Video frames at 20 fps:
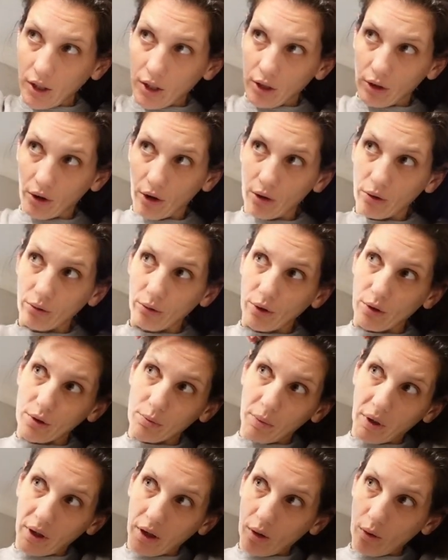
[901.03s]
your own
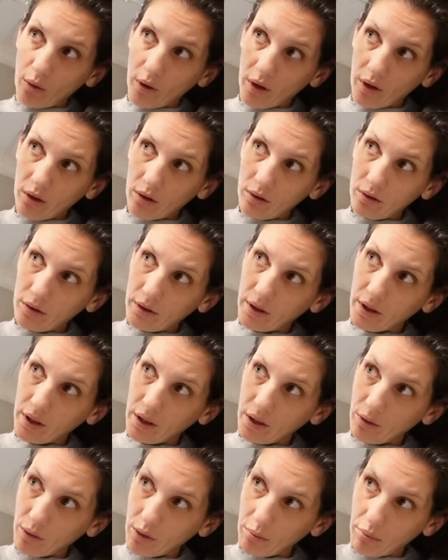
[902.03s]
rosemary oil
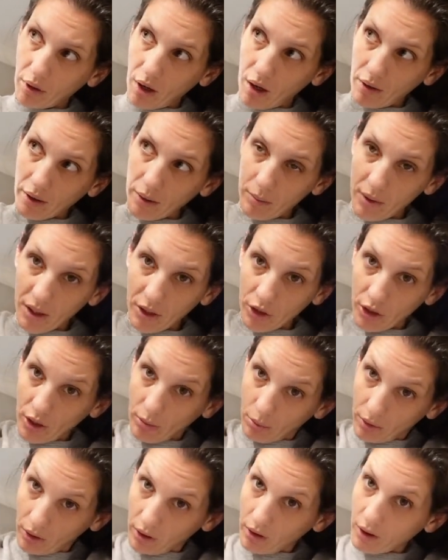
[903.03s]
and it would probably be
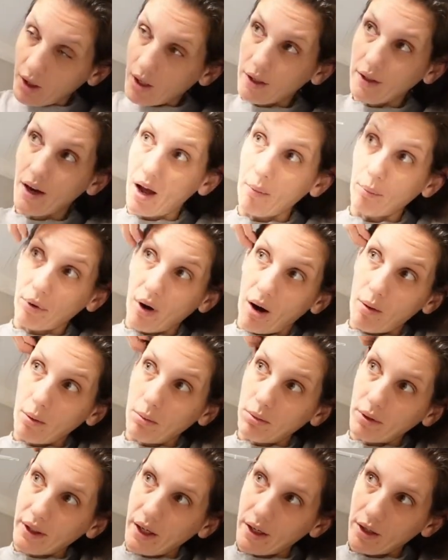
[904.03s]
cheaper. Not
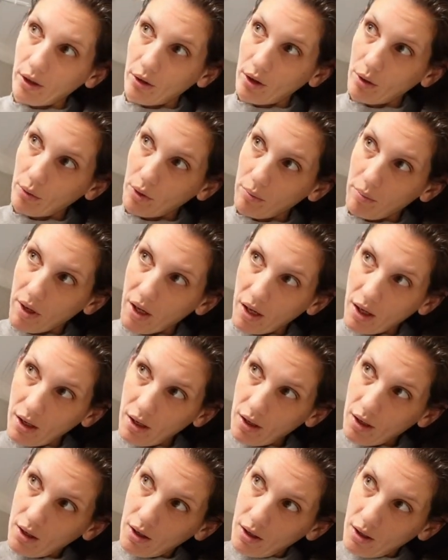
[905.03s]
probably, I know it would
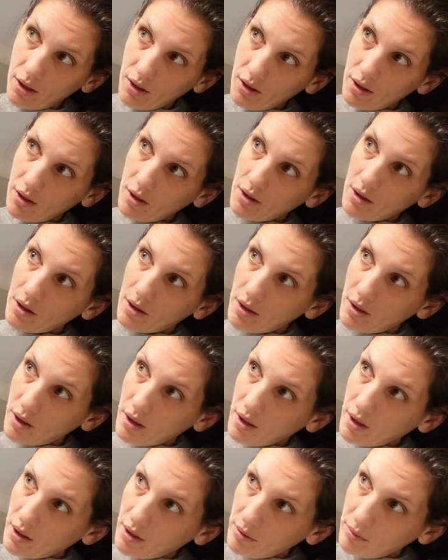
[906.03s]
be.
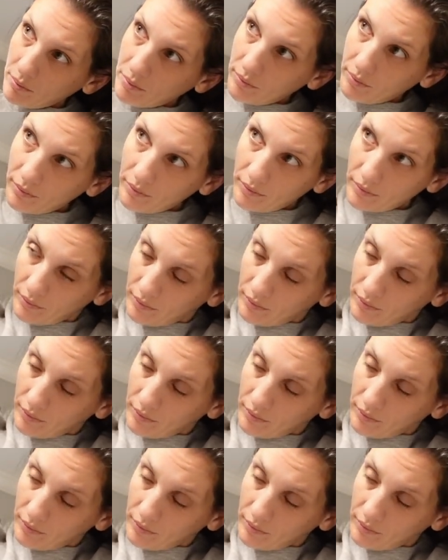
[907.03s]
Um,